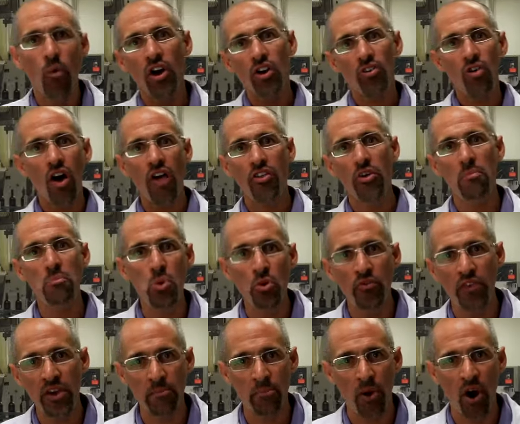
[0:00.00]
What are all the
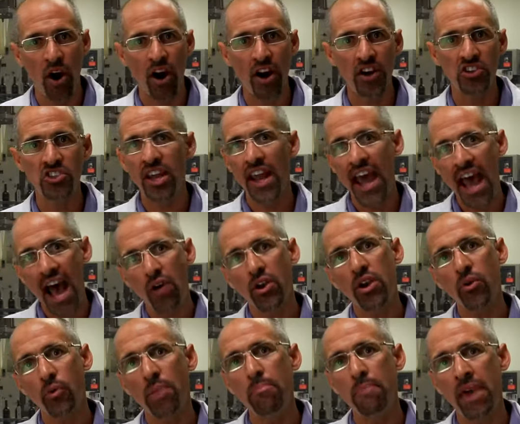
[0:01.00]
moving parts and how
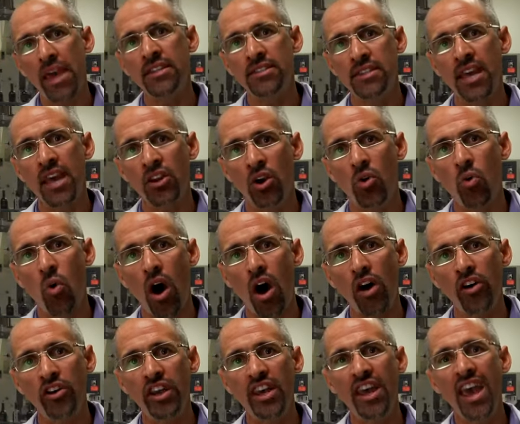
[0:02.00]
can we maintain
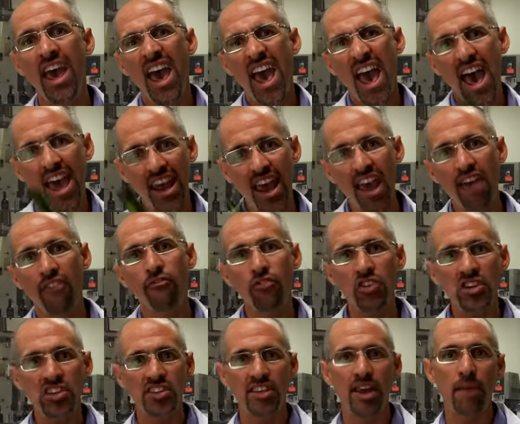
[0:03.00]
quality at
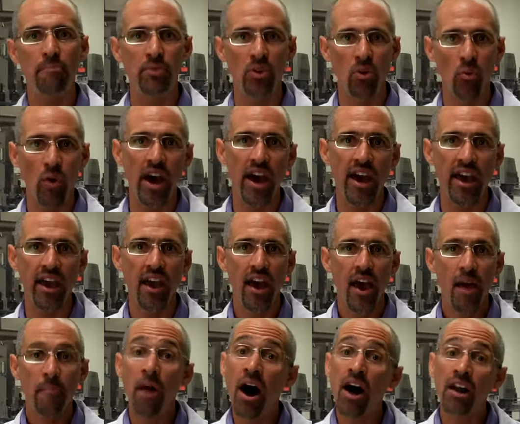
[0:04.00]
every step of the way?
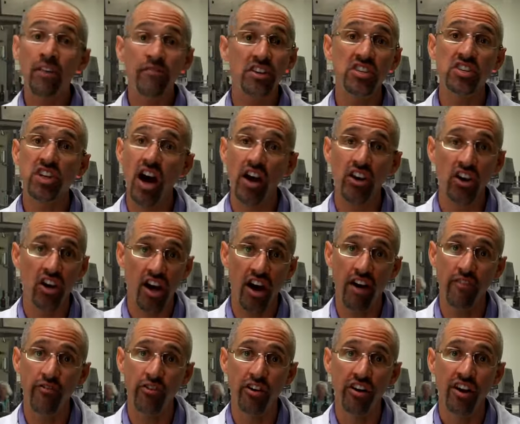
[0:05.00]
monavie has got you
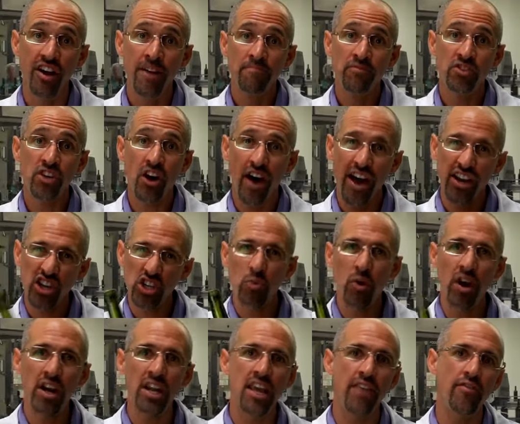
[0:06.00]
covered. So I just
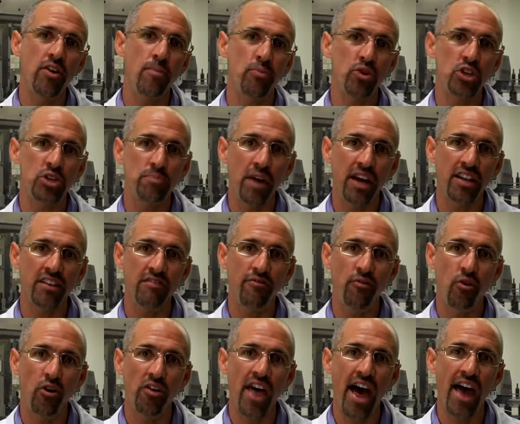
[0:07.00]
wanted to give you a perspective
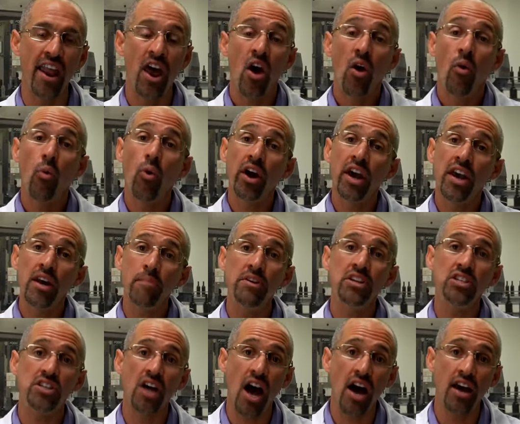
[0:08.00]
for that. We're going to
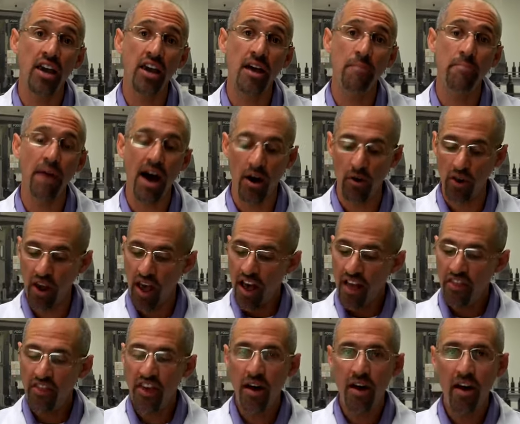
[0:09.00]
be talking about
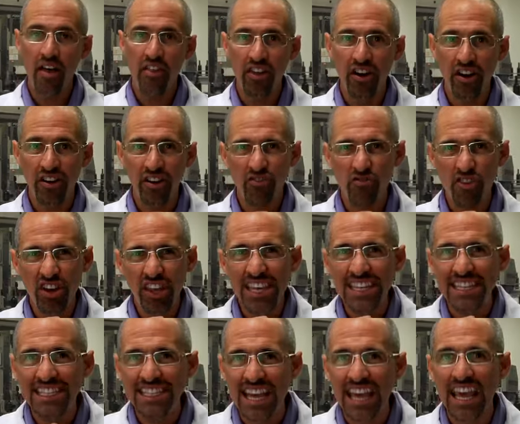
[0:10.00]
the, the really
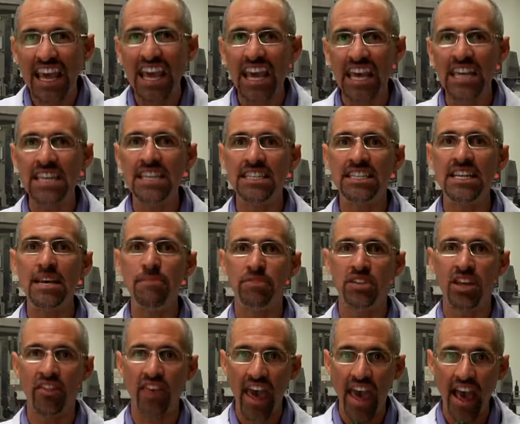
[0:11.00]
digging in deep
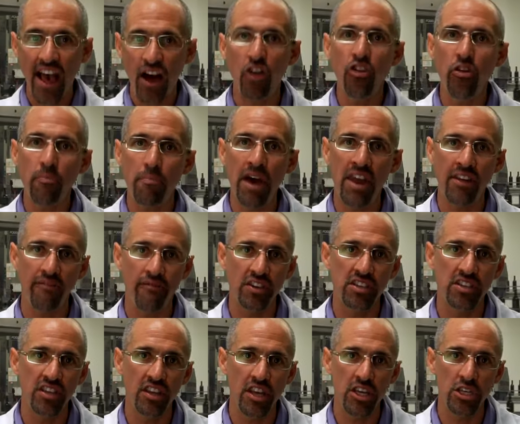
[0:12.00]
to the health
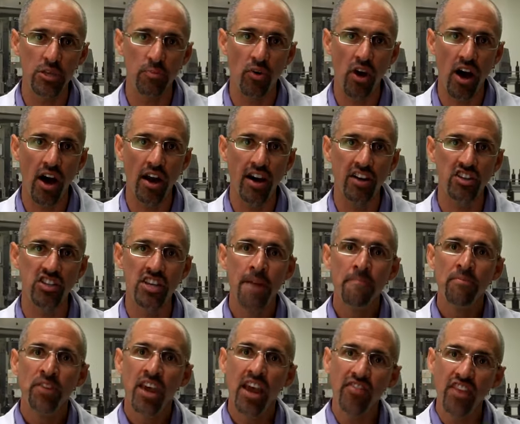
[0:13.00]
benefits of these products
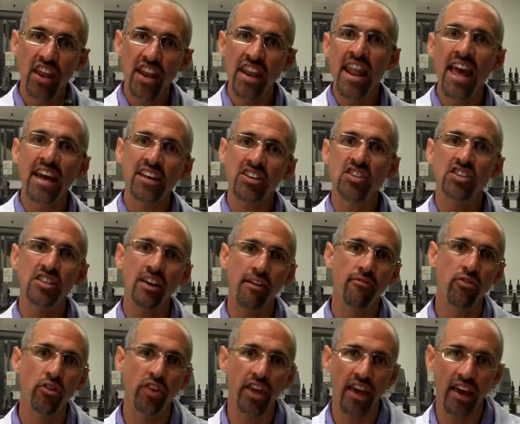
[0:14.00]
in the next
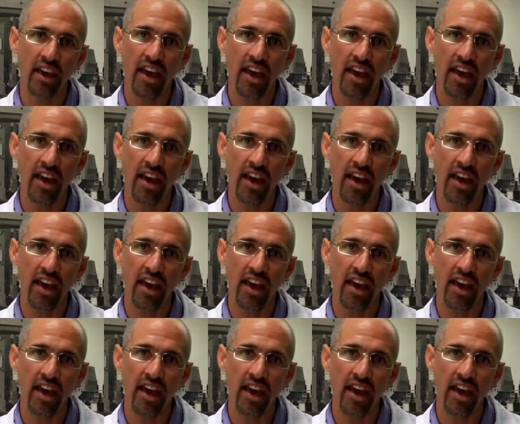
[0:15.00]
several